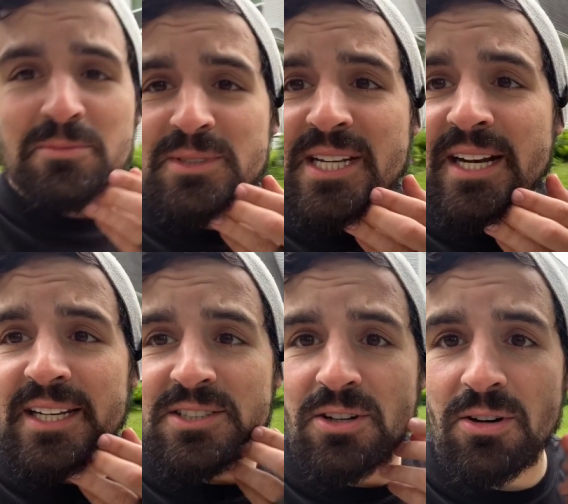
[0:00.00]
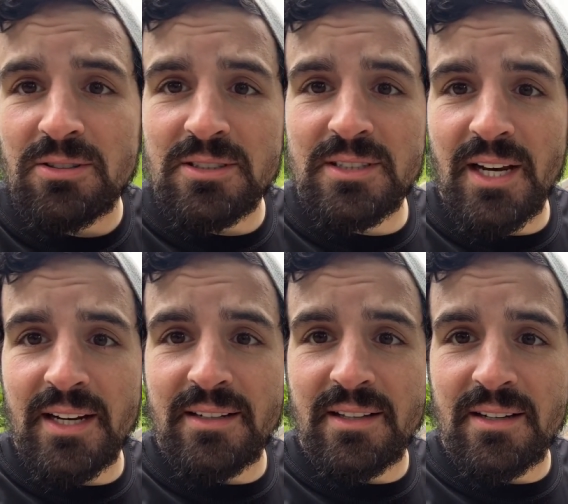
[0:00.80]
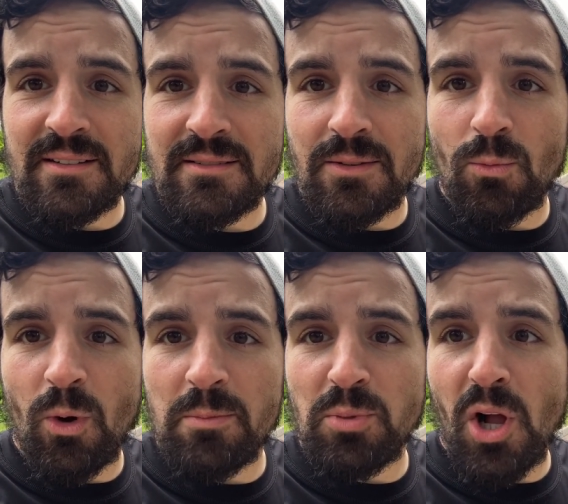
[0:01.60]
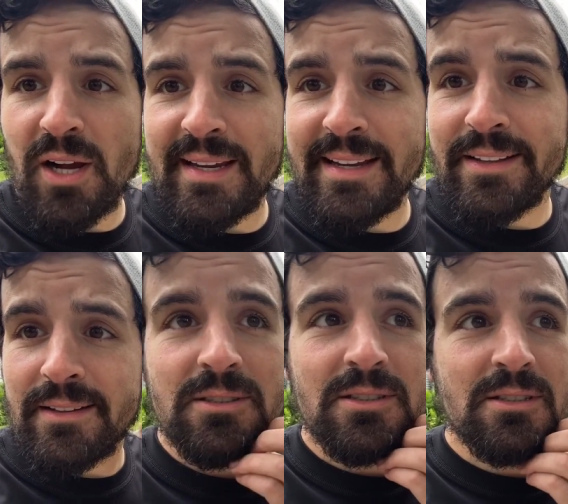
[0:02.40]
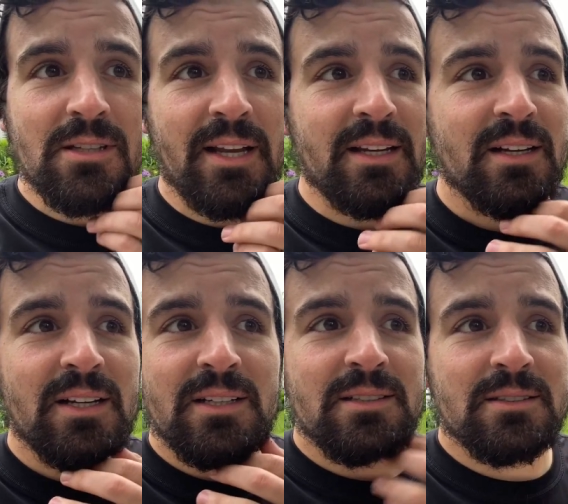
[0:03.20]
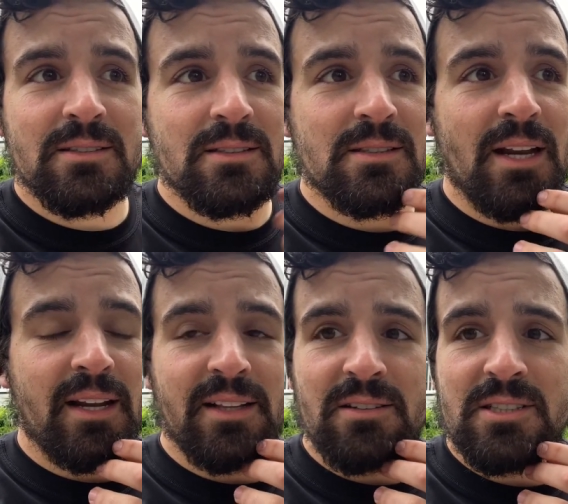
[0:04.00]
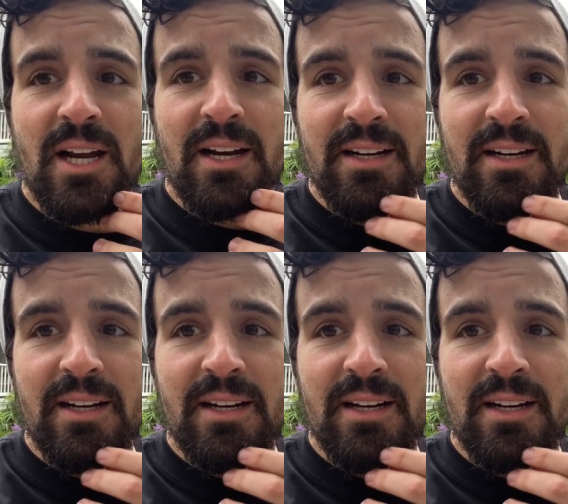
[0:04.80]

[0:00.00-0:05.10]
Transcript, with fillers: teenage girls standing on the one block in, just like standing there chatting.